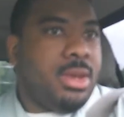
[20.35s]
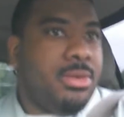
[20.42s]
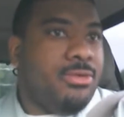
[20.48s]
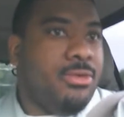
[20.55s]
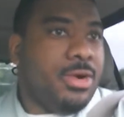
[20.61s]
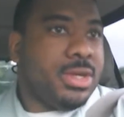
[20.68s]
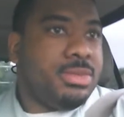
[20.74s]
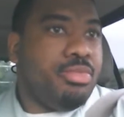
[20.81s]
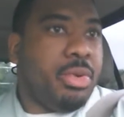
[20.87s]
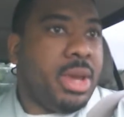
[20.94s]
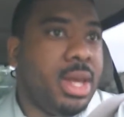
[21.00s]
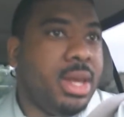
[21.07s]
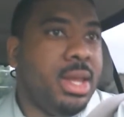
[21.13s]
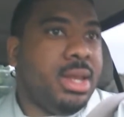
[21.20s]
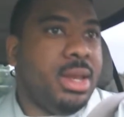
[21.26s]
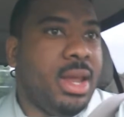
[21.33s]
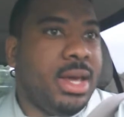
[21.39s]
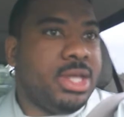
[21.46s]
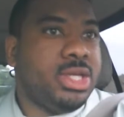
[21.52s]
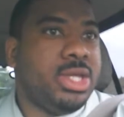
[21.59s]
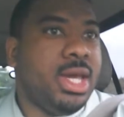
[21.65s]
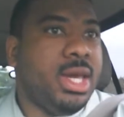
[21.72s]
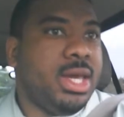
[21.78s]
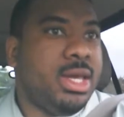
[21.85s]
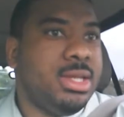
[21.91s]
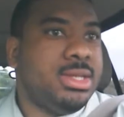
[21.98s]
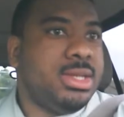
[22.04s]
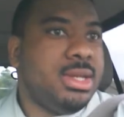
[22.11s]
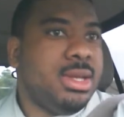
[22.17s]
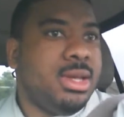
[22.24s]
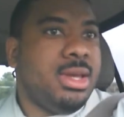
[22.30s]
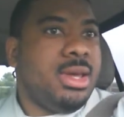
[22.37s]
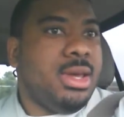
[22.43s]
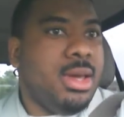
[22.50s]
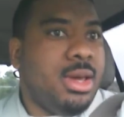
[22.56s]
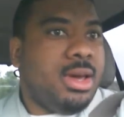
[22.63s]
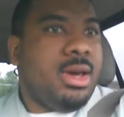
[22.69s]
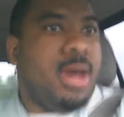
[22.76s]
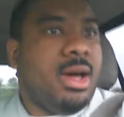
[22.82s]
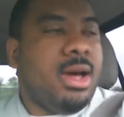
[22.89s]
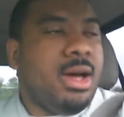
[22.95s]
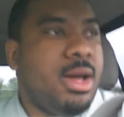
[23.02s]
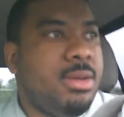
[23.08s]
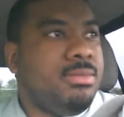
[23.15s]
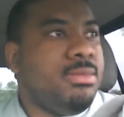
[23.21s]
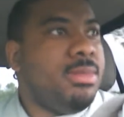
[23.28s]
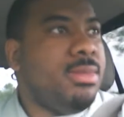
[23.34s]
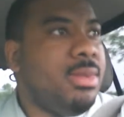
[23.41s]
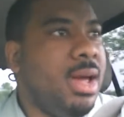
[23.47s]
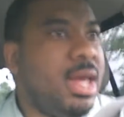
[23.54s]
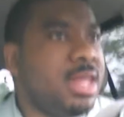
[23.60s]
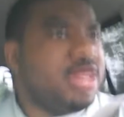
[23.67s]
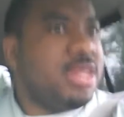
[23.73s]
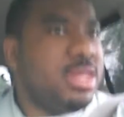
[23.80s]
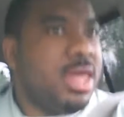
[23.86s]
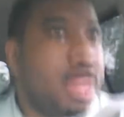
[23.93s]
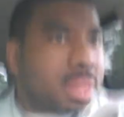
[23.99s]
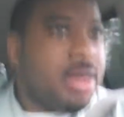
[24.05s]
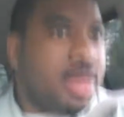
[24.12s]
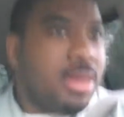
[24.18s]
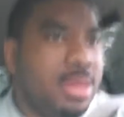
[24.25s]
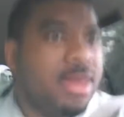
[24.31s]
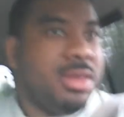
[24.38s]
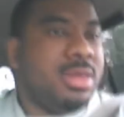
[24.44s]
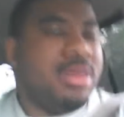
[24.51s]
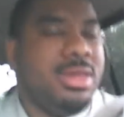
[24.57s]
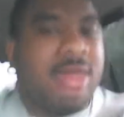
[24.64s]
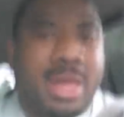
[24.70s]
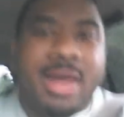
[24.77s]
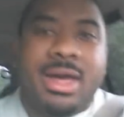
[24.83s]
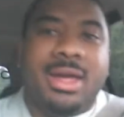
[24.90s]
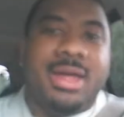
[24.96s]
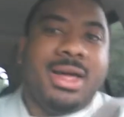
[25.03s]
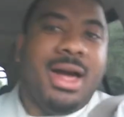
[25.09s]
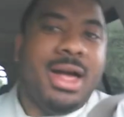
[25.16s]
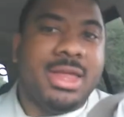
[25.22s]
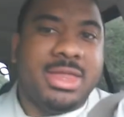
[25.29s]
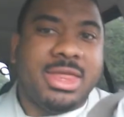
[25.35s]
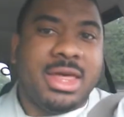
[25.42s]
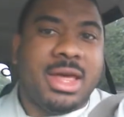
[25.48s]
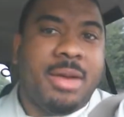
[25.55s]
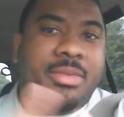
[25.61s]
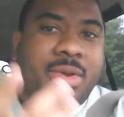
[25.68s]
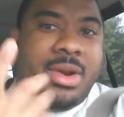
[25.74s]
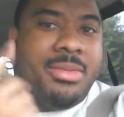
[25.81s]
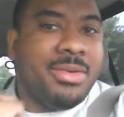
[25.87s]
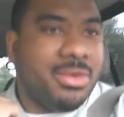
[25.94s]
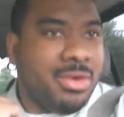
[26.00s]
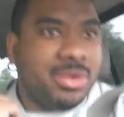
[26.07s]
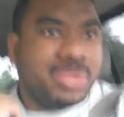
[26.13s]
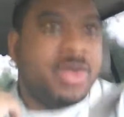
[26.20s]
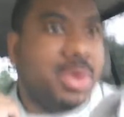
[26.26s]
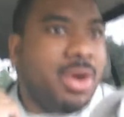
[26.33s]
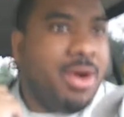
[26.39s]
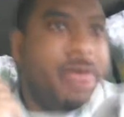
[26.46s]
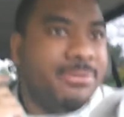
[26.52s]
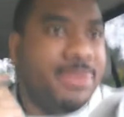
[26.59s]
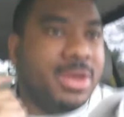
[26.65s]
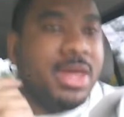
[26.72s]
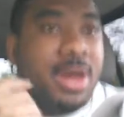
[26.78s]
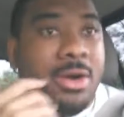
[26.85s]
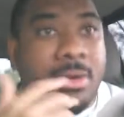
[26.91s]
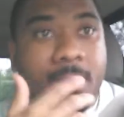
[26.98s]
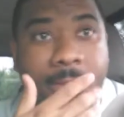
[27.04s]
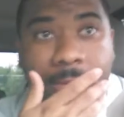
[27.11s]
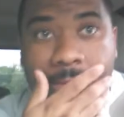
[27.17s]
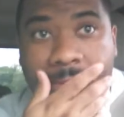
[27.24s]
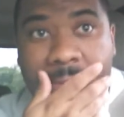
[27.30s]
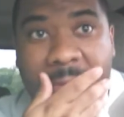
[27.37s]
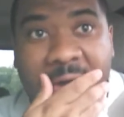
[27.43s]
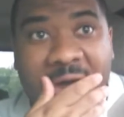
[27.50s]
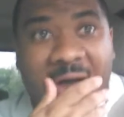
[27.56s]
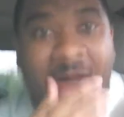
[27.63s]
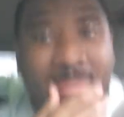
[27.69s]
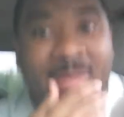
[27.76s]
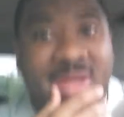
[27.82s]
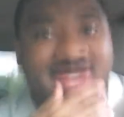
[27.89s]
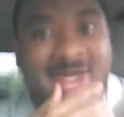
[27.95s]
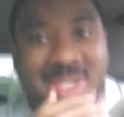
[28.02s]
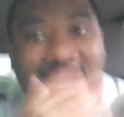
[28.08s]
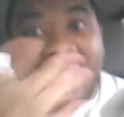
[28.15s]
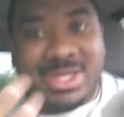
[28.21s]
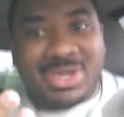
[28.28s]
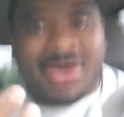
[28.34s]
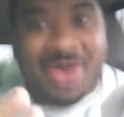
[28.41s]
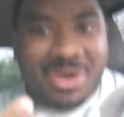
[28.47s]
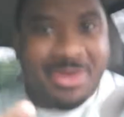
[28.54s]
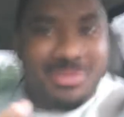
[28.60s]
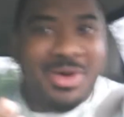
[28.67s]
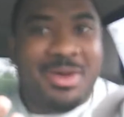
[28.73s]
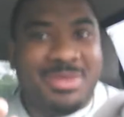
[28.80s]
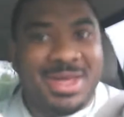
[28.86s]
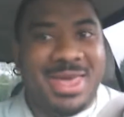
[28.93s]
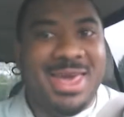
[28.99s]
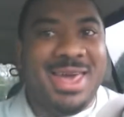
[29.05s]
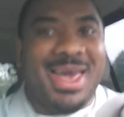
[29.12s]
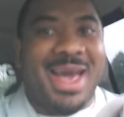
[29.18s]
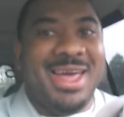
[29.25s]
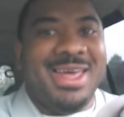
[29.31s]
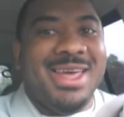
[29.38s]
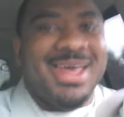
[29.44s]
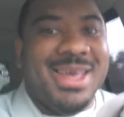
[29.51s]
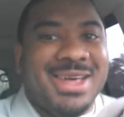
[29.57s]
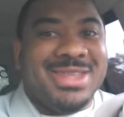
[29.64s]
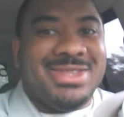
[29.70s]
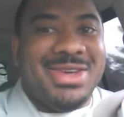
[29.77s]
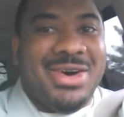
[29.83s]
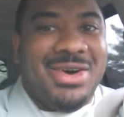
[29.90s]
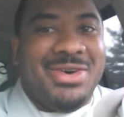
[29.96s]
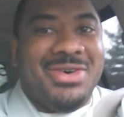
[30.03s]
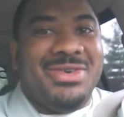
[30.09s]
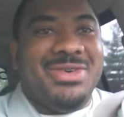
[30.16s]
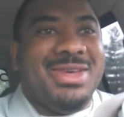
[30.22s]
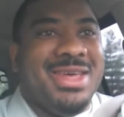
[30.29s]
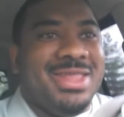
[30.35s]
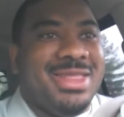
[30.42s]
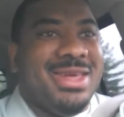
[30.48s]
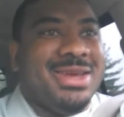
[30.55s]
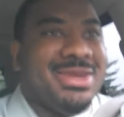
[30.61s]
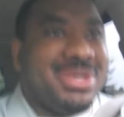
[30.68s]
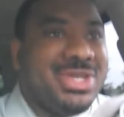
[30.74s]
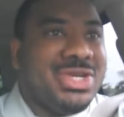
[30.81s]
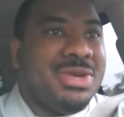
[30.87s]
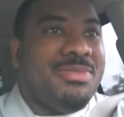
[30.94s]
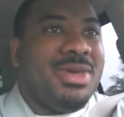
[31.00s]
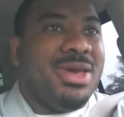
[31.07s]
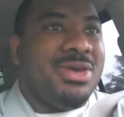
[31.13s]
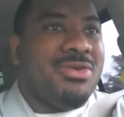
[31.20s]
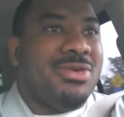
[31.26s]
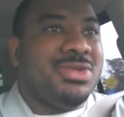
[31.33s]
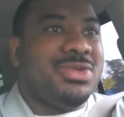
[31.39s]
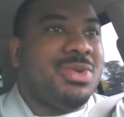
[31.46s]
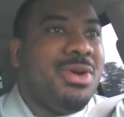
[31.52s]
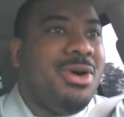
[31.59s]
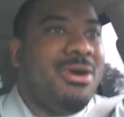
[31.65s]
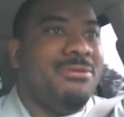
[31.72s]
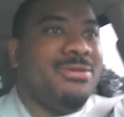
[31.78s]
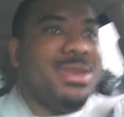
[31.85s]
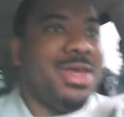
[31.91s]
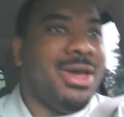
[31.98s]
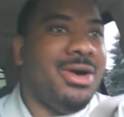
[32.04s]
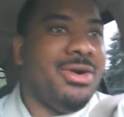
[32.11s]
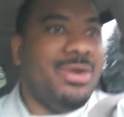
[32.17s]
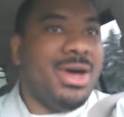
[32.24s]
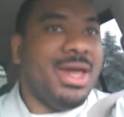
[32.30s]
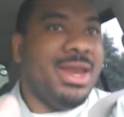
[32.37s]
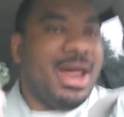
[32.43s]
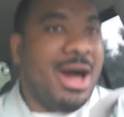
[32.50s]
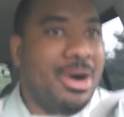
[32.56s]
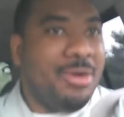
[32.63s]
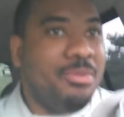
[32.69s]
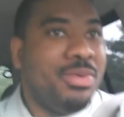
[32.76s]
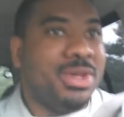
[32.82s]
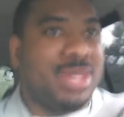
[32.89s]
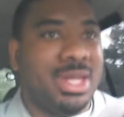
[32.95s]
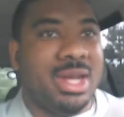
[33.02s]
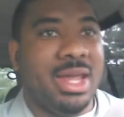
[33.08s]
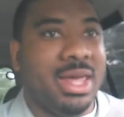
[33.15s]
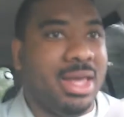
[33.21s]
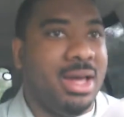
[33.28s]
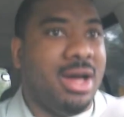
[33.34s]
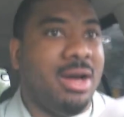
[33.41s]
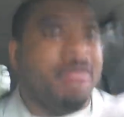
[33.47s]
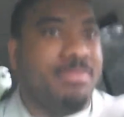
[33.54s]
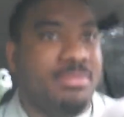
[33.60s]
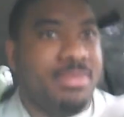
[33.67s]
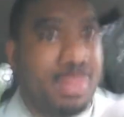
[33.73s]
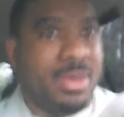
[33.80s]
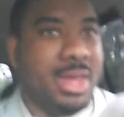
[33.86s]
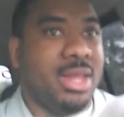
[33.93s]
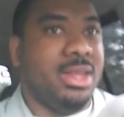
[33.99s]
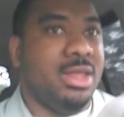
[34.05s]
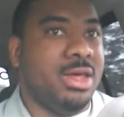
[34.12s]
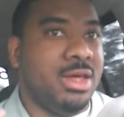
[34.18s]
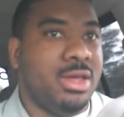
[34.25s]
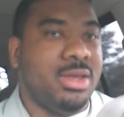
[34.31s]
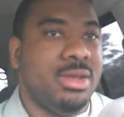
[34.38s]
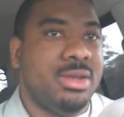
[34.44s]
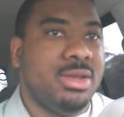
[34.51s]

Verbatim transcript: for us bringing in nightshades. I think I put up a grocery haul video. It just hasn't gone public yet. So there should be a grocery haul video, and I'll put the link up in the